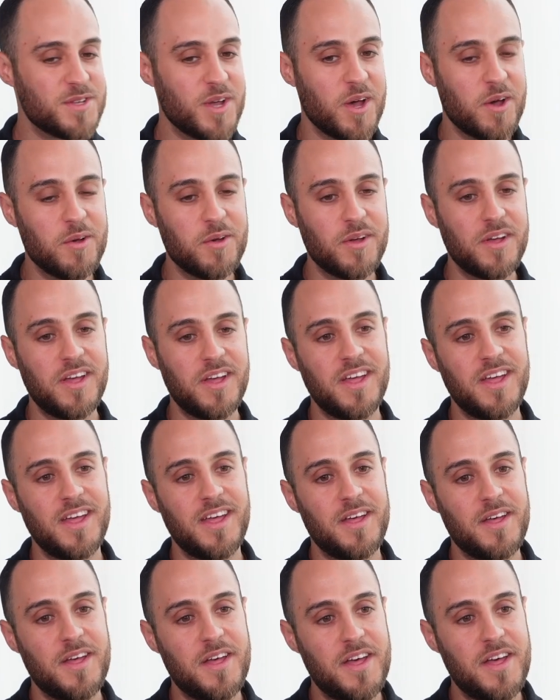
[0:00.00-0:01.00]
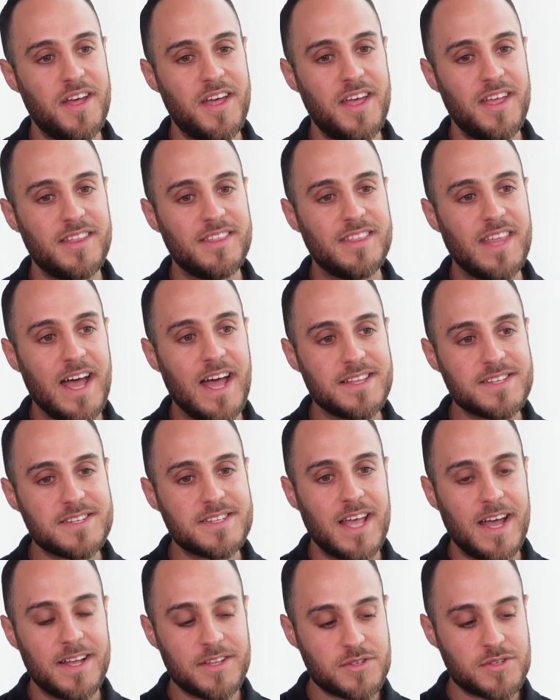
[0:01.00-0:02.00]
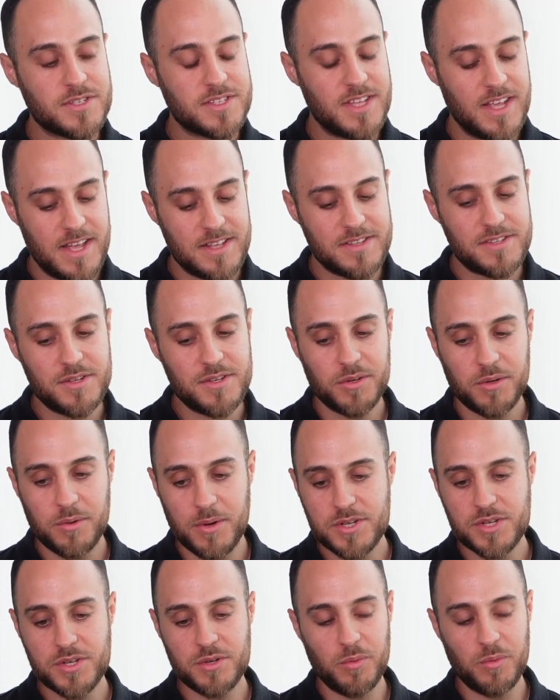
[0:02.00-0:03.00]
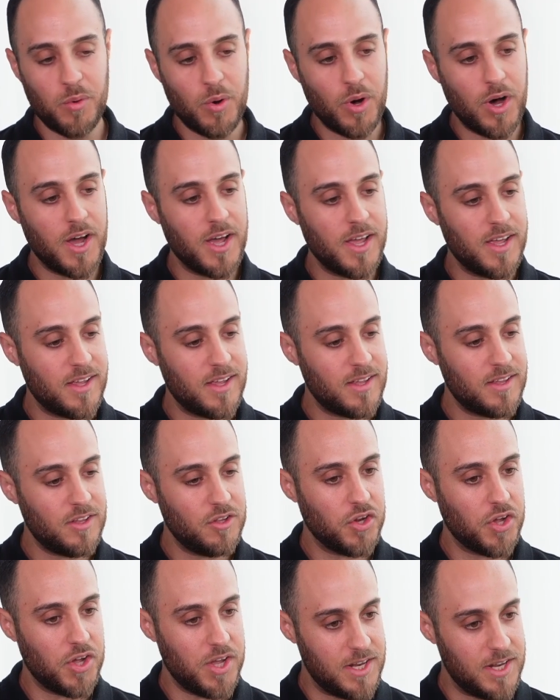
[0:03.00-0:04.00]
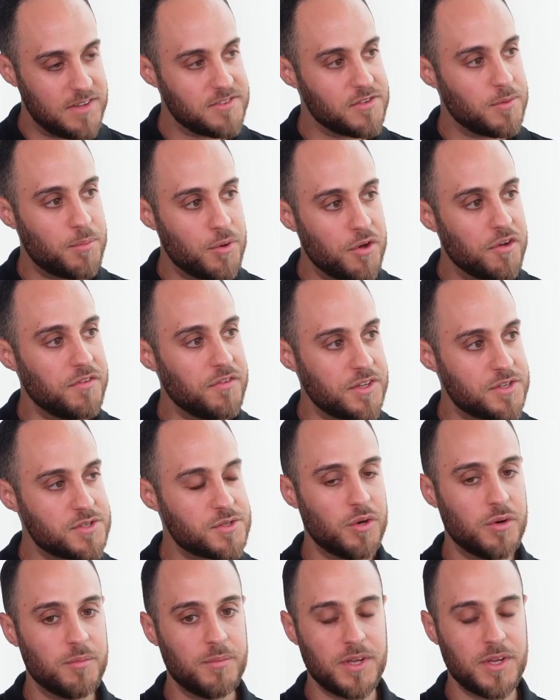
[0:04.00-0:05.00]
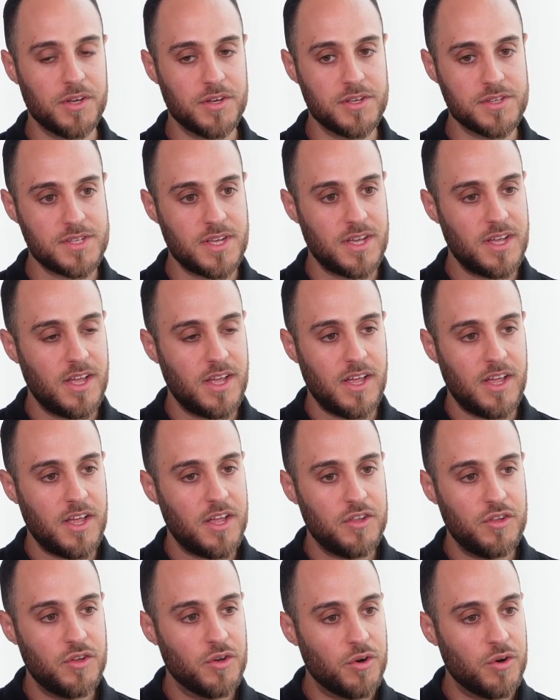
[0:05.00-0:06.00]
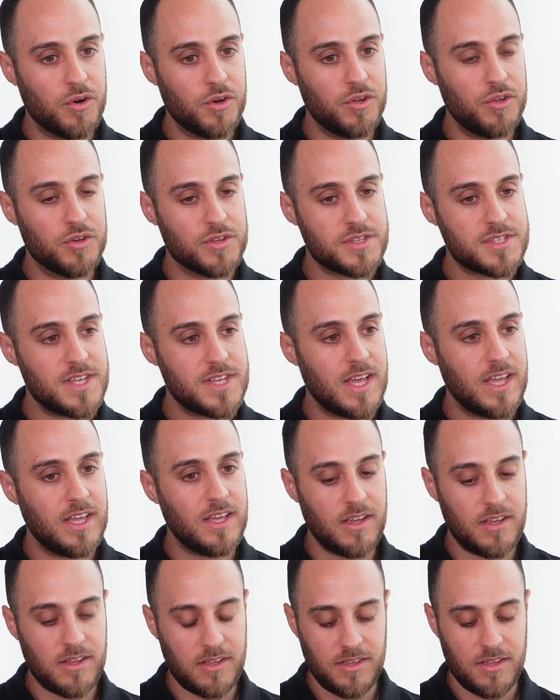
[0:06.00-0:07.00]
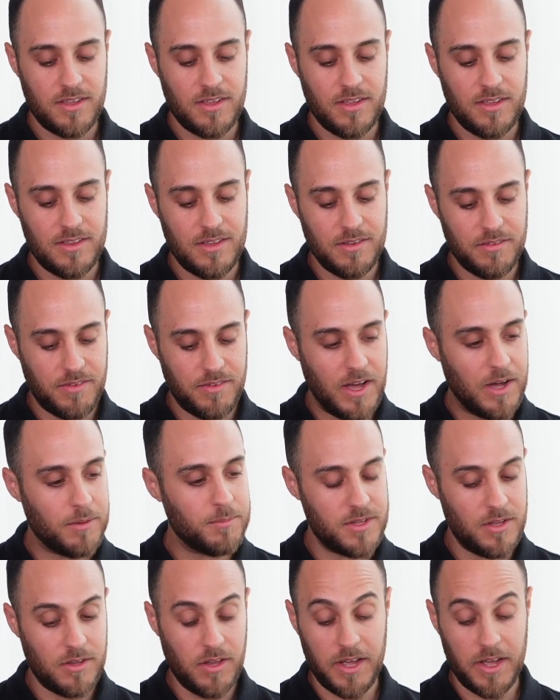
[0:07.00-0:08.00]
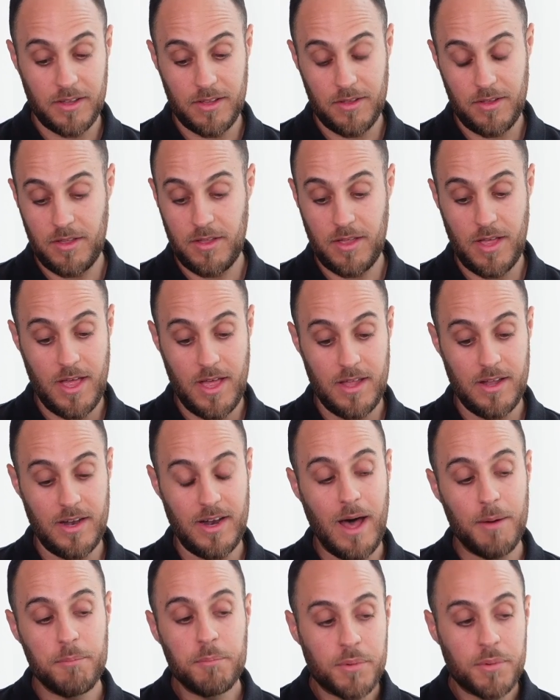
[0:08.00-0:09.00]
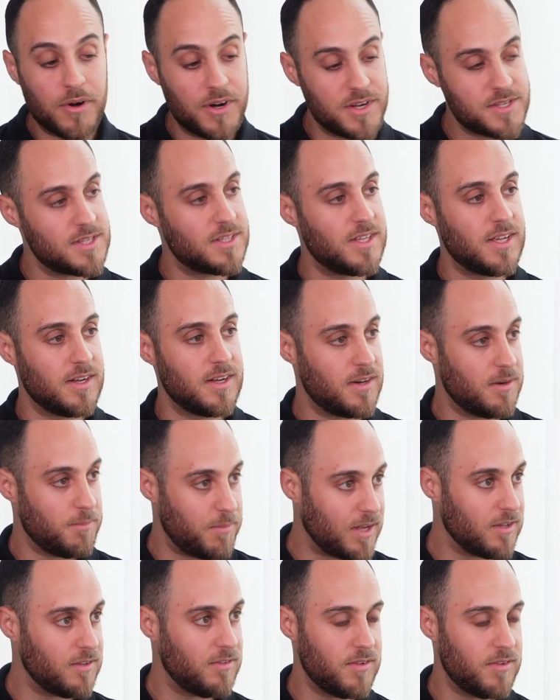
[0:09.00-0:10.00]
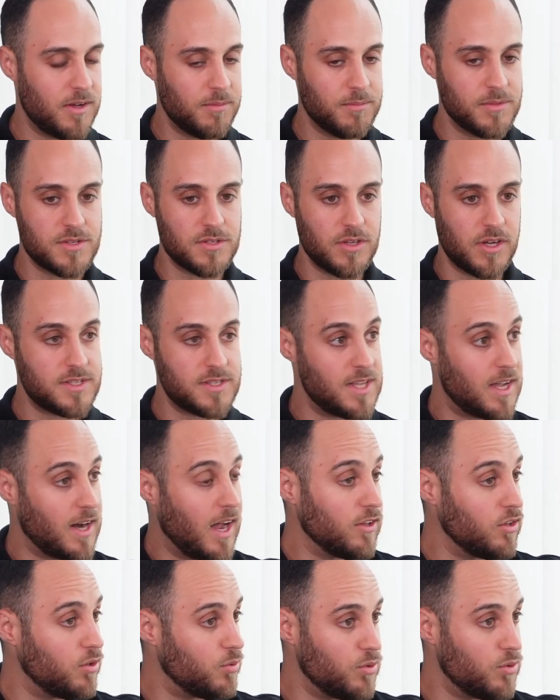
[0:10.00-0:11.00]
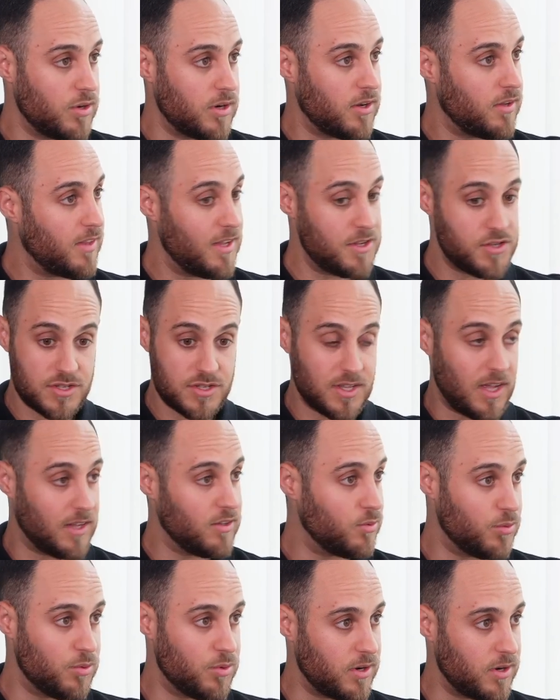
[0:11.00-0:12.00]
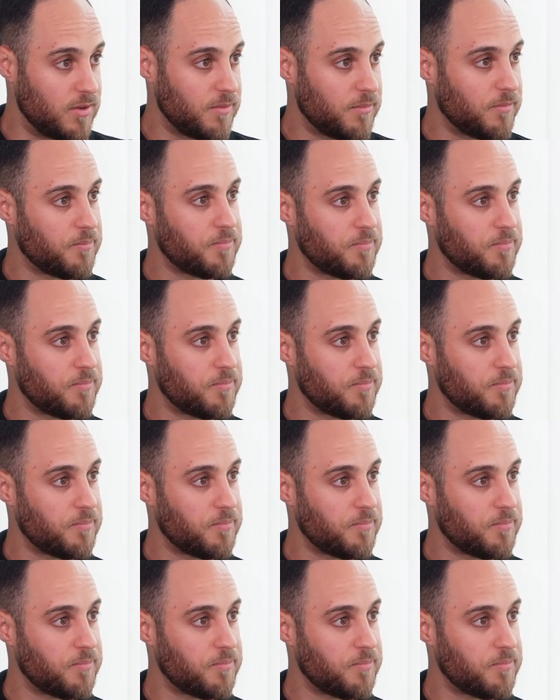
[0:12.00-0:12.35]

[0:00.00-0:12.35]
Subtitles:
So that's to answer your question why it is a perfect storm, because you're seeing development, like an unprecedented amount of development sites that are underwater. They're just underwater.